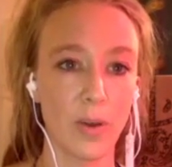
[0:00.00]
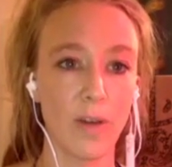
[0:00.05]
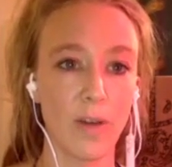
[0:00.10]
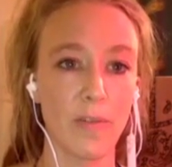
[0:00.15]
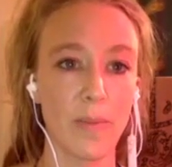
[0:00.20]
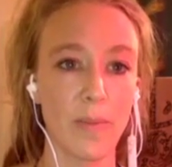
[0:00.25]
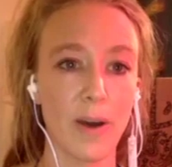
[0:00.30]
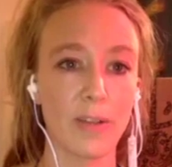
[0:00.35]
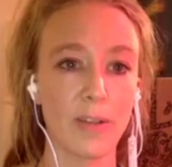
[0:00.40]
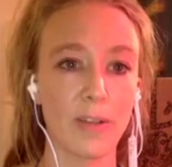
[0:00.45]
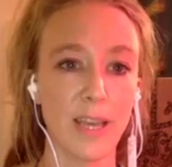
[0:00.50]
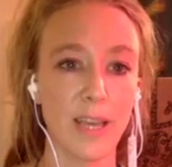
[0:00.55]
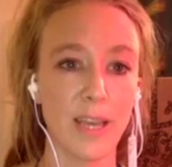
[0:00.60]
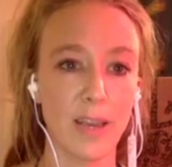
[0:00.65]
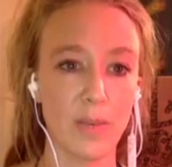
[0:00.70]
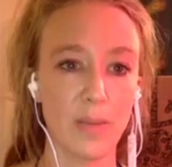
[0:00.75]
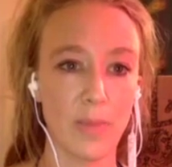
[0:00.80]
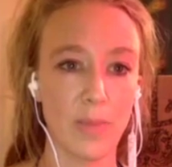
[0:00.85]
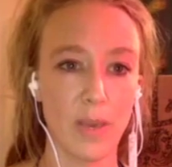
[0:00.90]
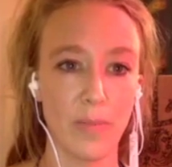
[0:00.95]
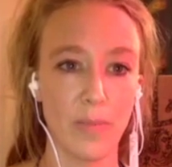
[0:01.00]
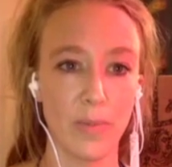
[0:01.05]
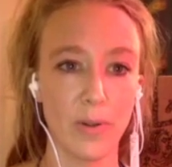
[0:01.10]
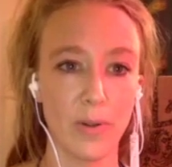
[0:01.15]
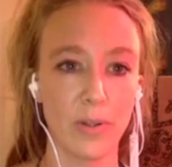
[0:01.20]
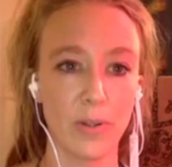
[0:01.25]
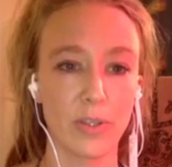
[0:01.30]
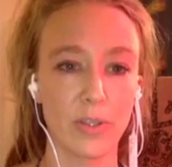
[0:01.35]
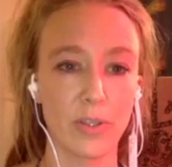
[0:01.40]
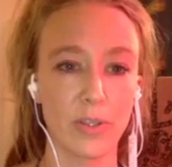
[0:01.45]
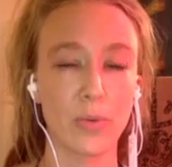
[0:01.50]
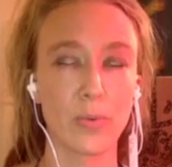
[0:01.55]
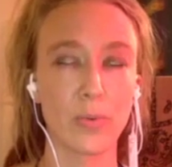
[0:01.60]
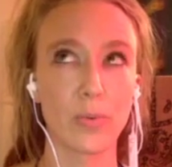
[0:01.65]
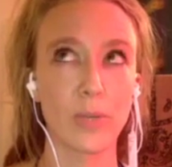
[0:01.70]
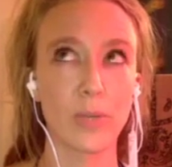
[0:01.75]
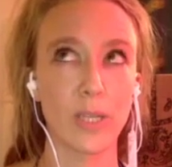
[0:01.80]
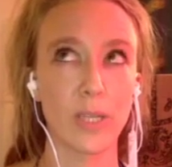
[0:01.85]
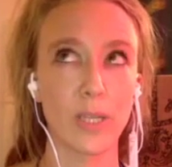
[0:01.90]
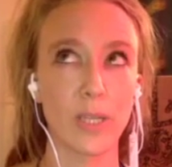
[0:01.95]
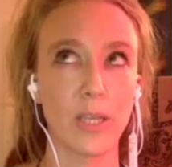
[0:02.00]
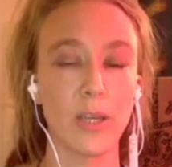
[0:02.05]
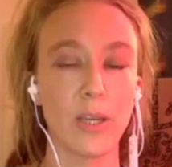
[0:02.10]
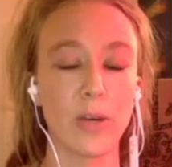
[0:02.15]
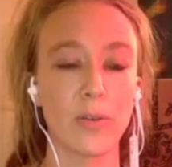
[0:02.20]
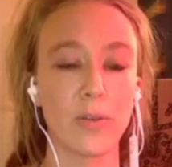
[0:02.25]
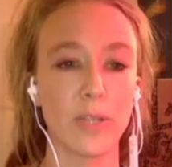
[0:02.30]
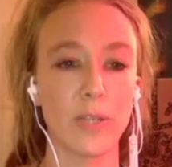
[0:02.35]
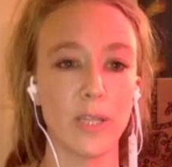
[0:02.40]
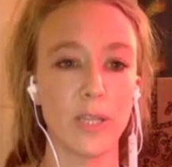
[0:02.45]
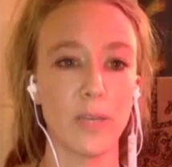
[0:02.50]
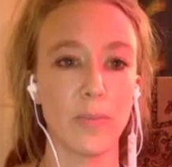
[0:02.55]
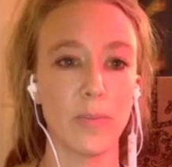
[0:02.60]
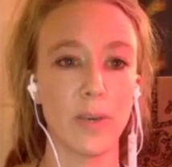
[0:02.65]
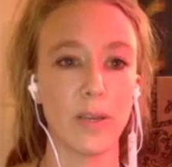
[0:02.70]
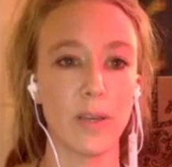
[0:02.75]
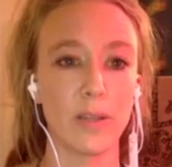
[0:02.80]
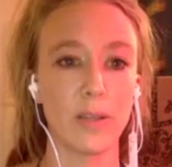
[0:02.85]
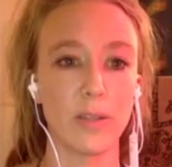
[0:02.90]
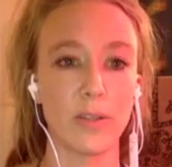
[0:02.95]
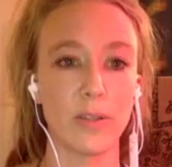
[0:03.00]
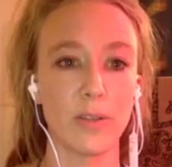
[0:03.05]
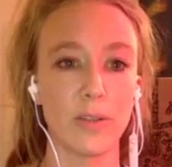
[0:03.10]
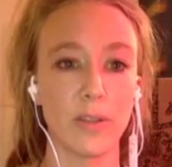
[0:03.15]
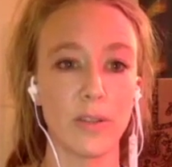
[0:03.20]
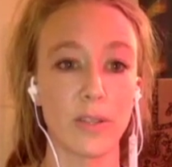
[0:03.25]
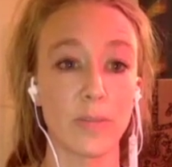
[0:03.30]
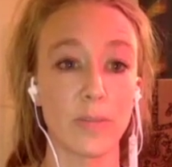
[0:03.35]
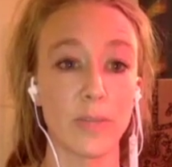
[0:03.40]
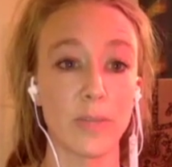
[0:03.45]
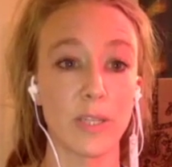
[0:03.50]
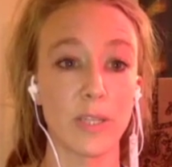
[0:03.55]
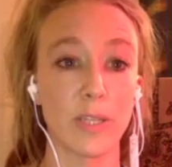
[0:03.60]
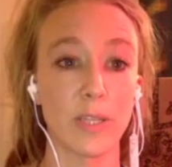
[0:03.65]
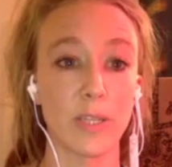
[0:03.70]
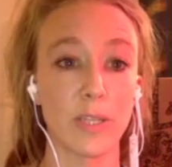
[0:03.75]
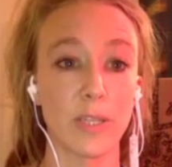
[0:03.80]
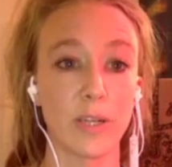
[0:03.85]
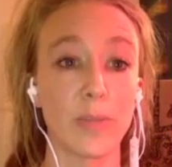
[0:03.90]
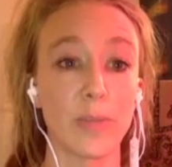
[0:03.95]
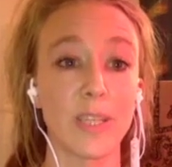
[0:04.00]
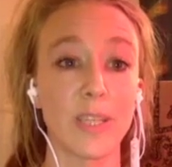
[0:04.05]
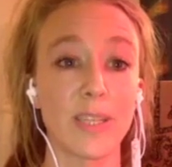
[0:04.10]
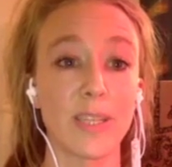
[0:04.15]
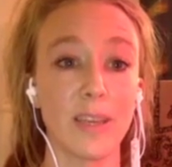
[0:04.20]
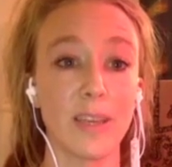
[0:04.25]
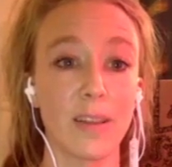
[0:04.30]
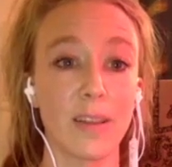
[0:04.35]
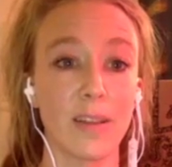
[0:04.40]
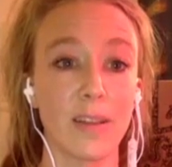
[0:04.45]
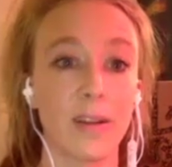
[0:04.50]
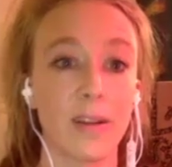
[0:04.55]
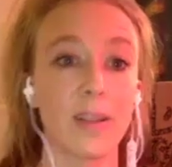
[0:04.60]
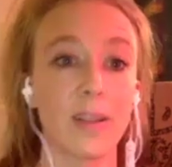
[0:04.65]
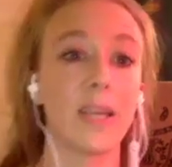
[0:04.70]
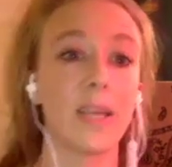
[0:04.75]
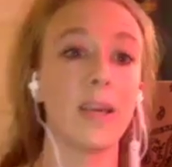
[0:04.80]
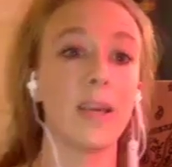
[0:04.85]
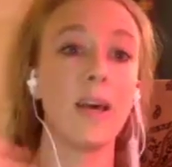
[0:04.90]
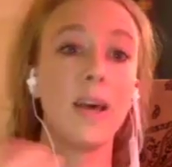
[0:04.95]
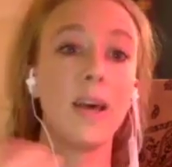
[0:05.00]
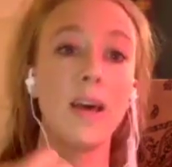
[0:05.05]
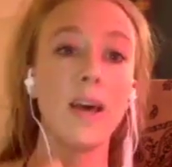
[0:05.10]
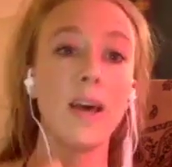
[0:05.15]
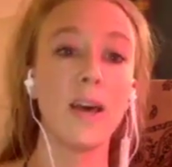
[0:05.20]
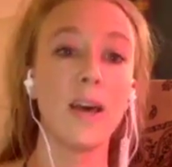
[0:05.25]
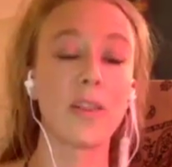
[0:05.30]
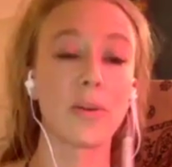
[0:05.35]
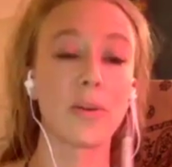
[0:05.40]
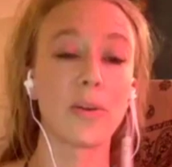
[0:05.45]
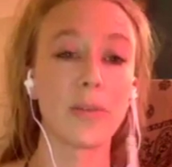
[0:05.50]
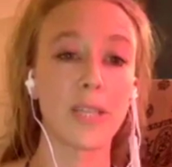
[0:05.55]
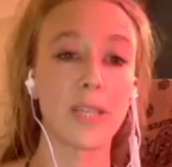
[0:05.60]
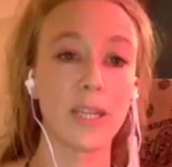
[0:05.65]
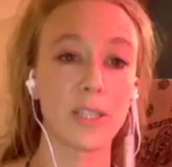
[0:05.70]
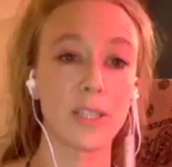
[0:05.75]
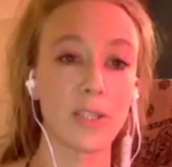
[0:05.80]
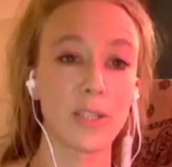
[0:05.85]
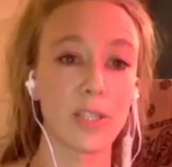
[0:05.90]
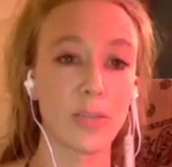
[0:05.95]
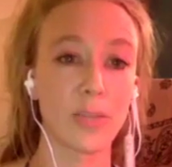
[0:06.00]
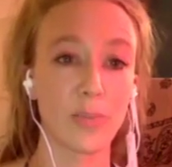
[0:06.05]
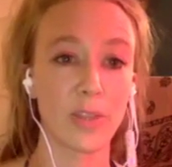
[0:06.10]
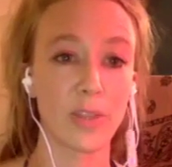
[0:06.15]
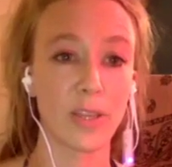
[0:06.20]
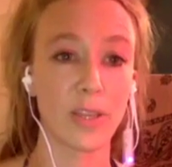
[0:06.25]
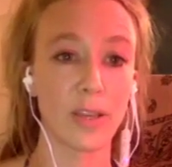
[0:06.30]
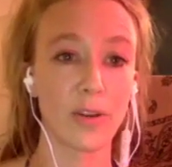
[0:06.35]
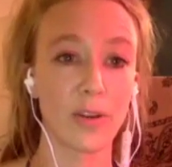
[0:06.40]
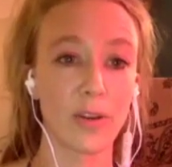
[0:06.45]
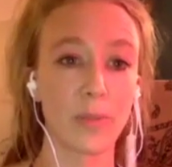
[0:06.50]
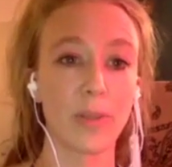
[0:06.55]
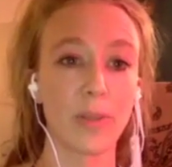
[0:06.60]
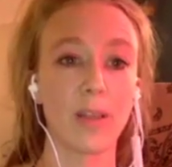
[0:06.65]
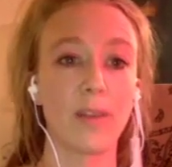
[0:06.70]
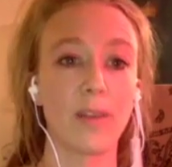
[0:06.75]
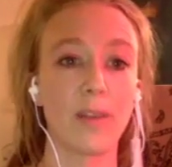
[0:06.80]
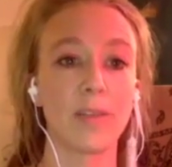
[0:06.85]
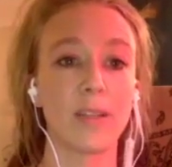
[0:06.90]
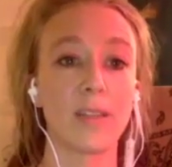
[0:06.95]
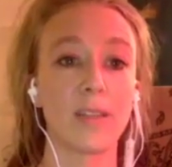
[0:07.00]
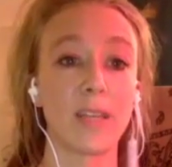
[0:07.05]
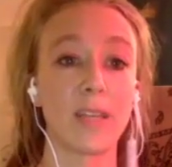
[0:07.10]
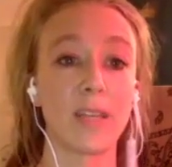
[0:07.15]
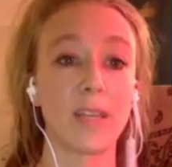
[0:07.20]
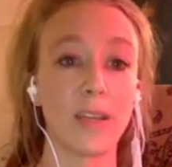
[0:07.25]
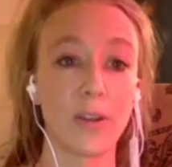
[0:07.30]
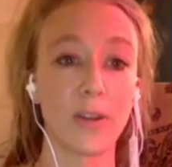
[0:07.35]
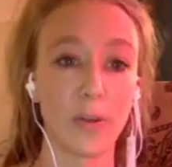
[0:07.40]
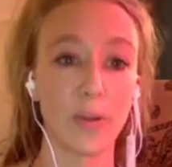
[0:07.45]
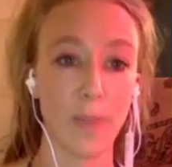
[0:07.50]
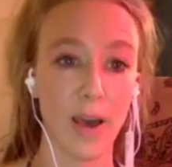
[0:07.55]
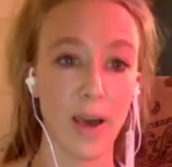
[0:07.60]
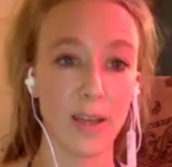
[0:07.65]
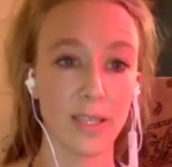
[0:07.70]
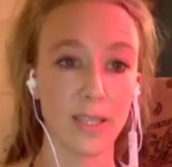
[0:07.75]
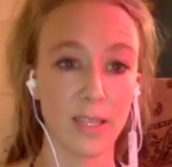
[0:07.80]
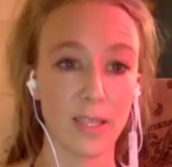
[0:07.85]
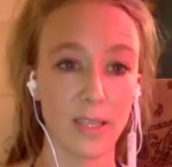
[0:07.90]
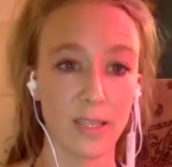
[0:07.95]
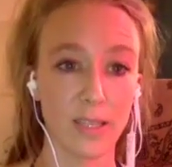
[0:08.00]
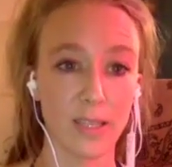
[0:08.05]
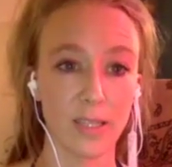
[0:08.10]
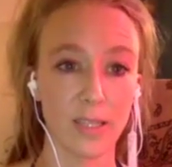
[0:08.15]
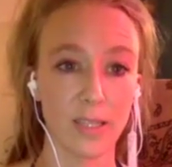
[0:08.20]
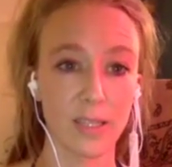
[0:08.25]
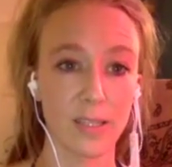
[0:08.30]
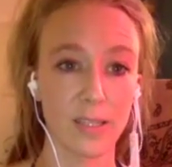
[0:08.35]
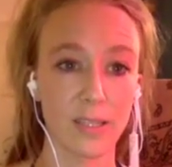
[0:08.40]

of about 10 people to really go deep into this material, particularly the relationship with the inner beloved, the inner masculine.